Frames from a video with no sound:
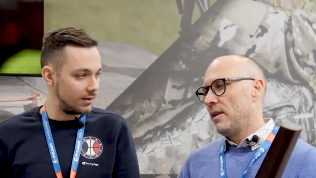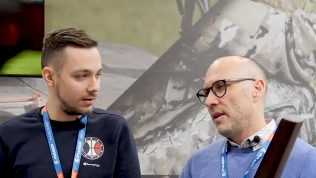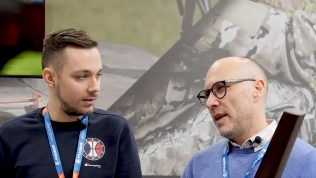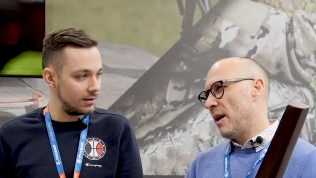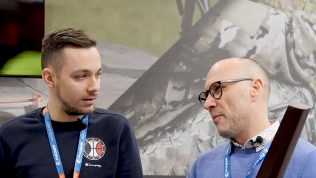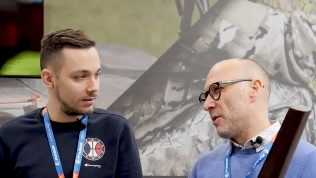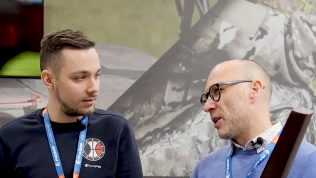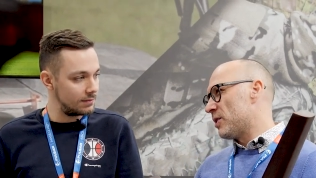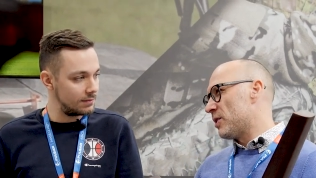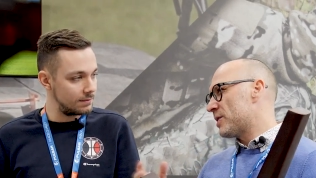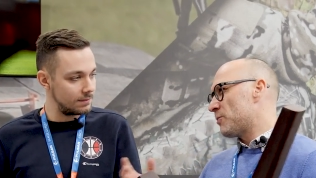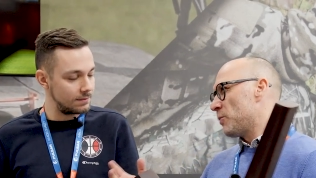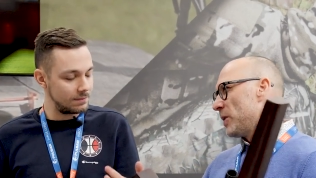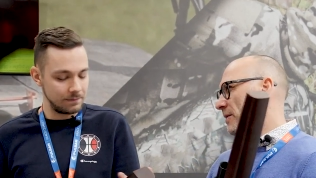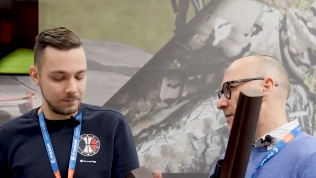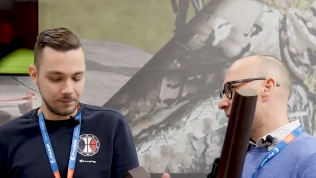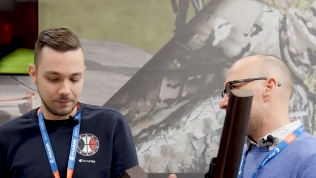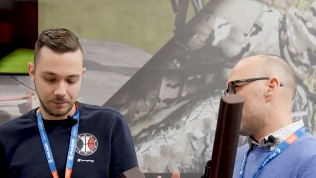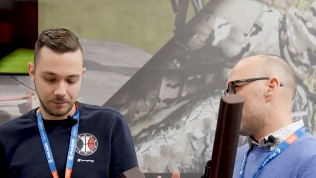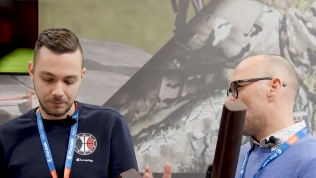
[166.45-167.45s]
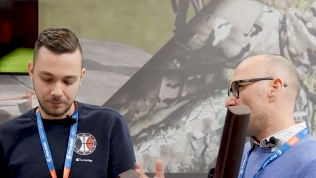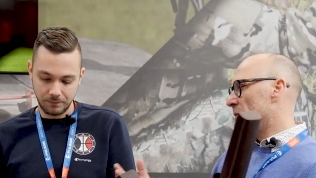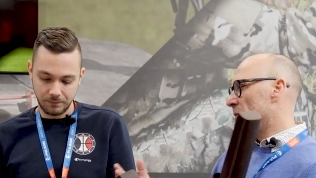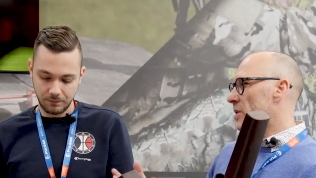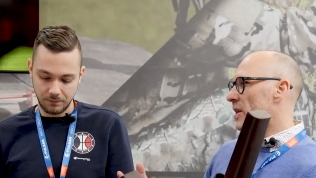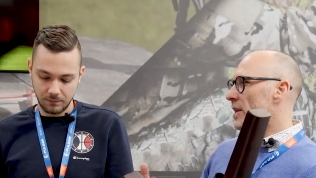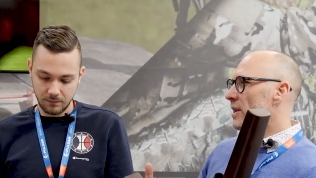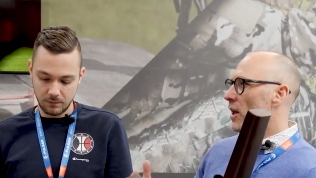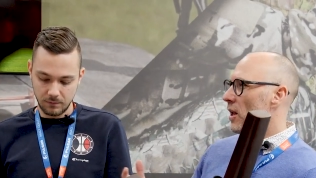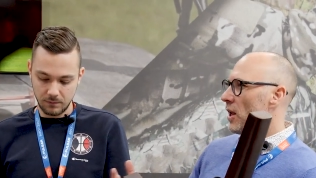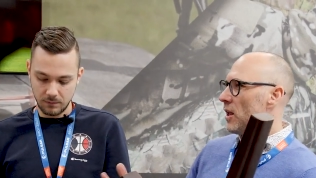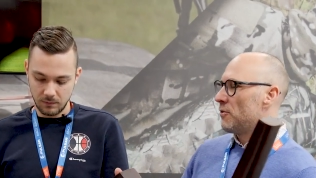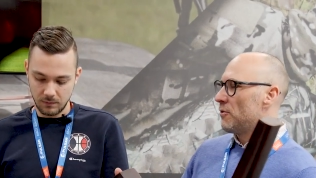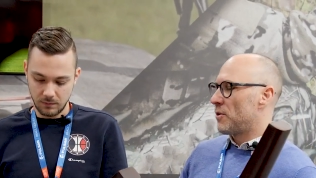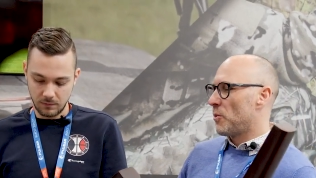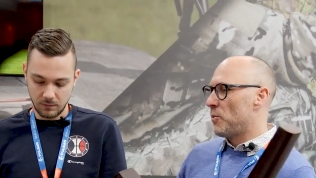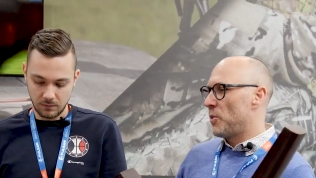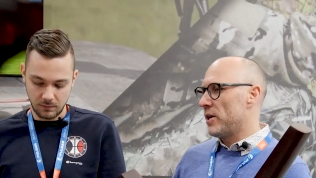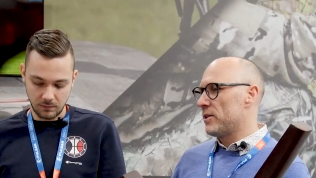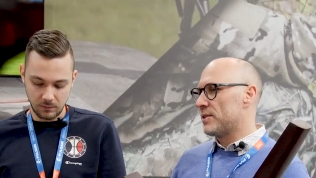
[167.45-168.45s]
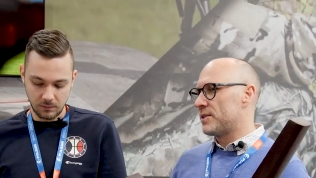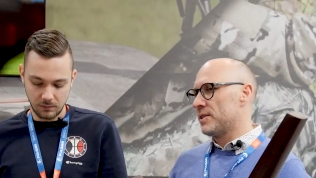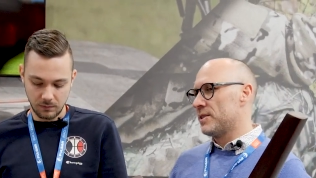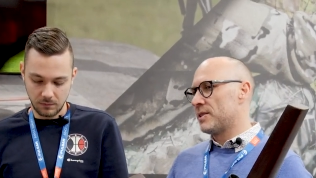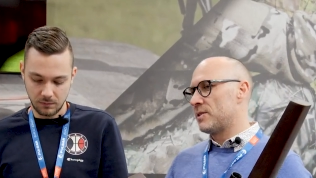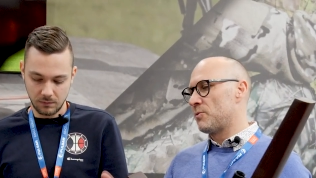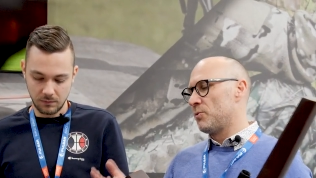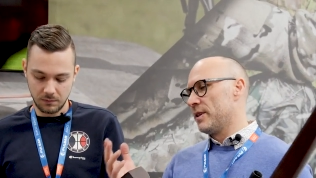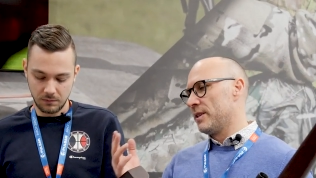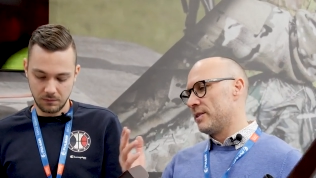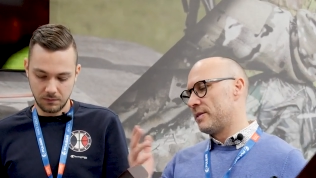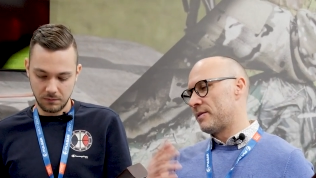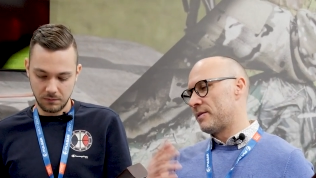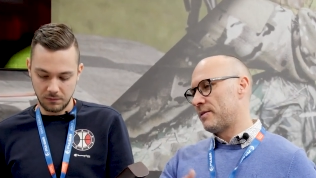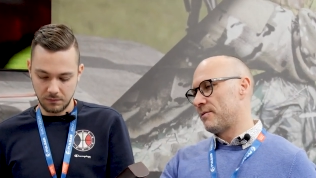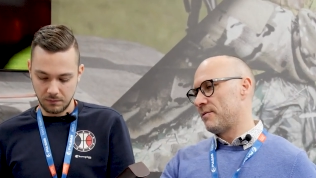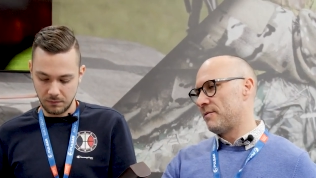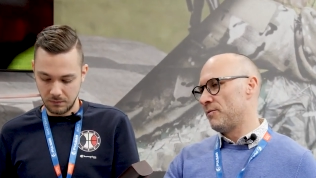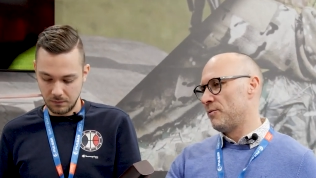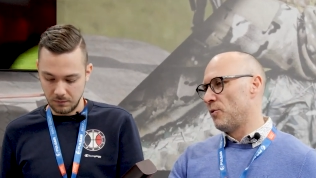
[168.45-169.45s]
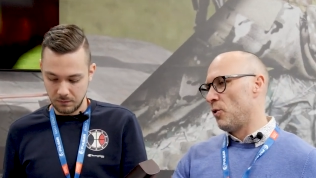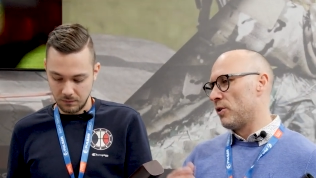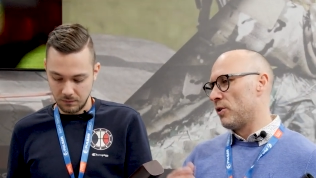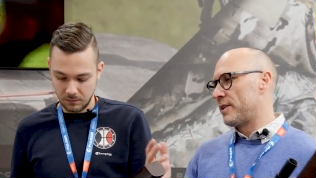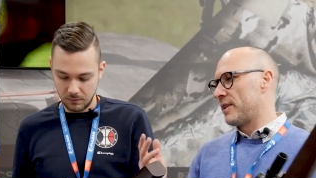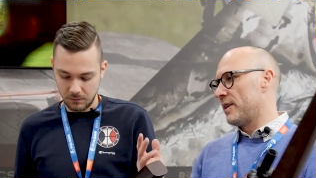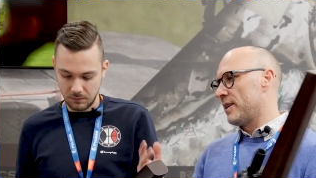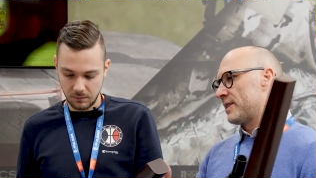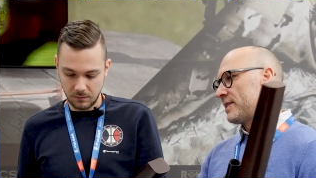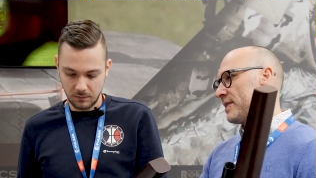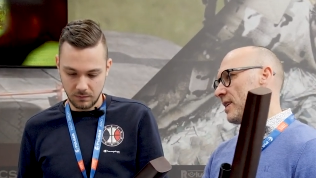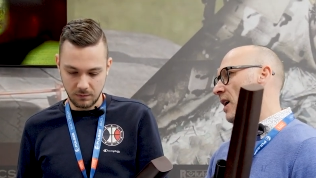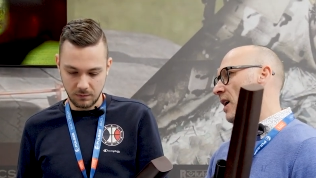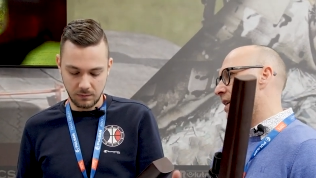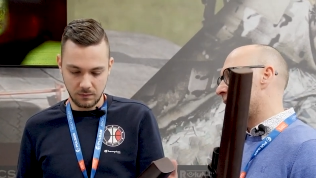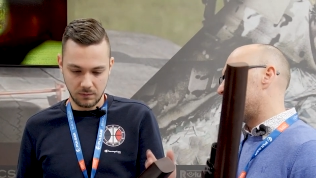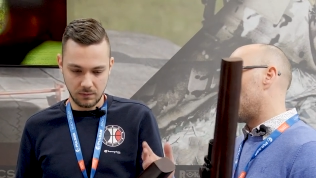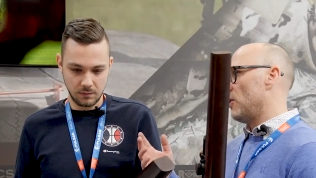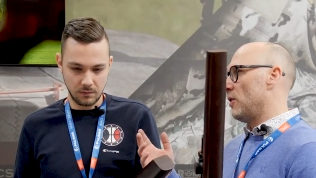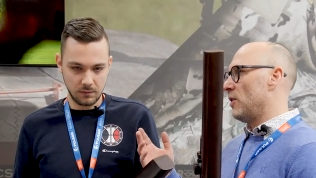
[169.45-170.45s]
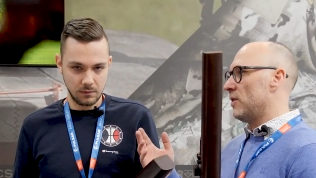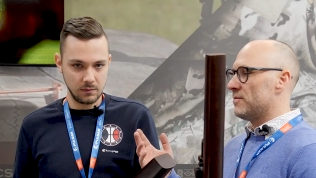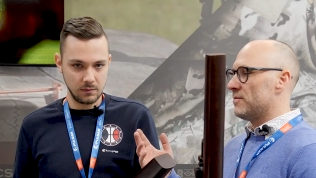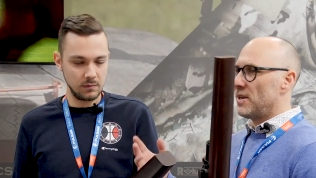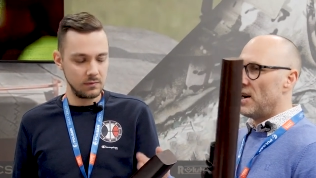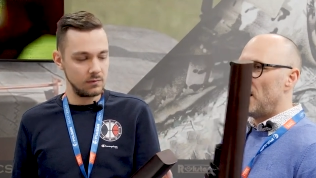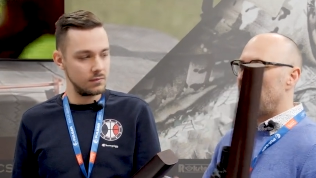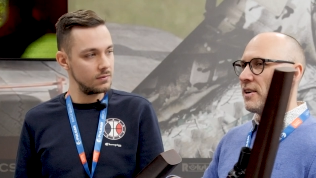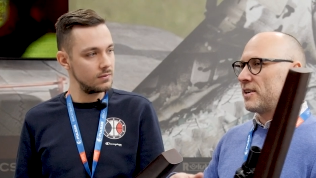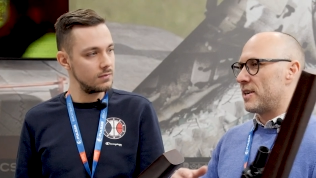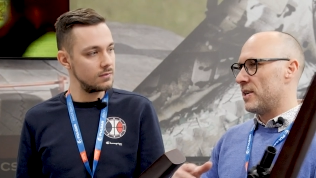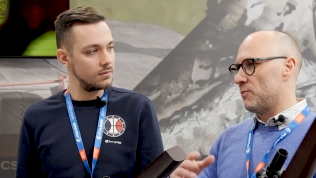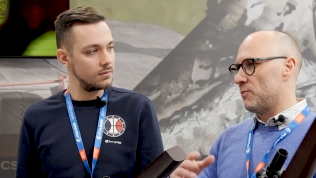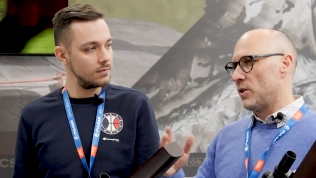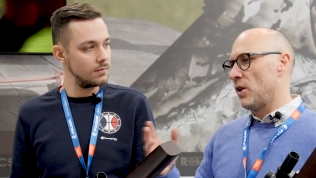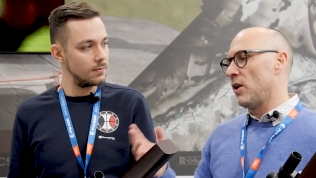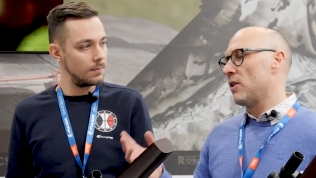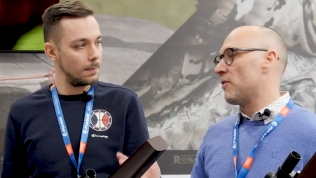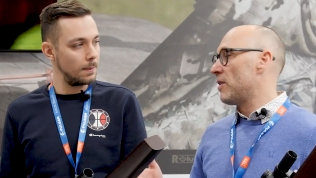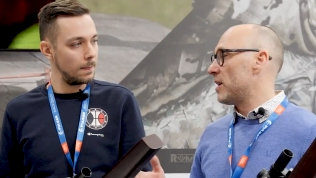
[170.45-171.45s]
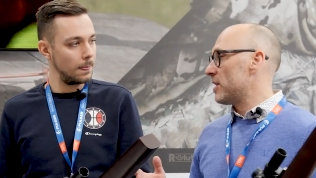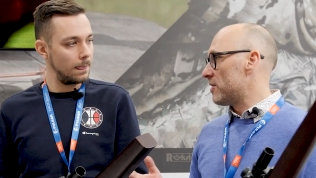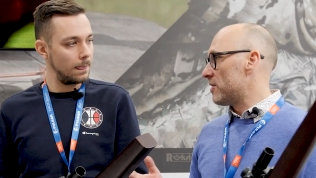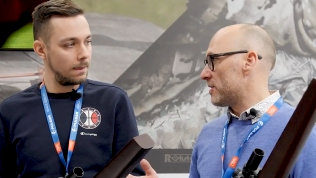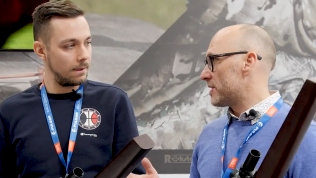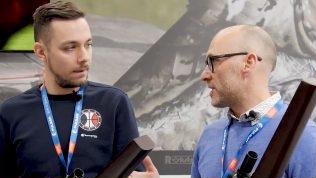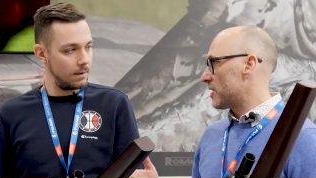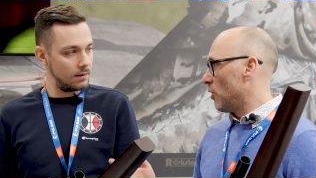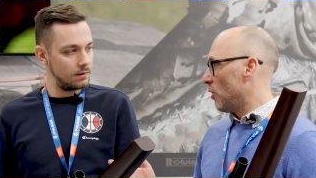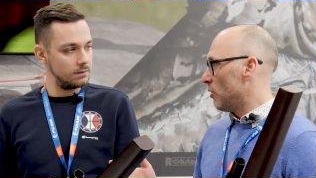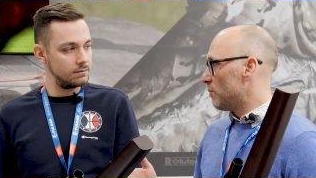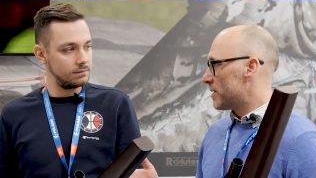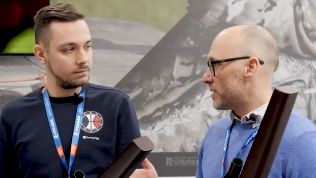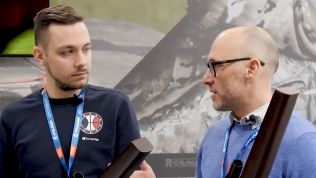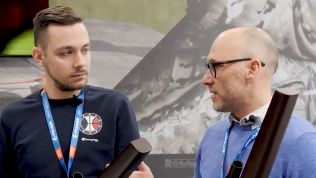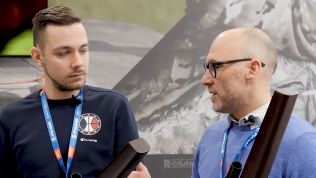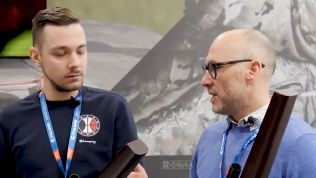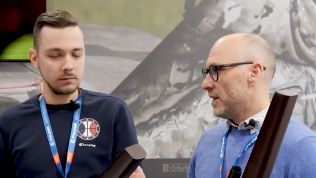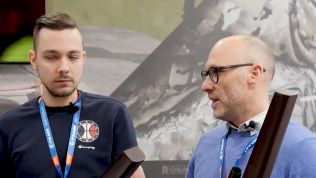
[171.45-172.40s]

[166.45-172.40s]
Speaker 1: Yeah, because when we did a lot of comparisons with Vortex, Athlon, Arcan, with all of other scopes,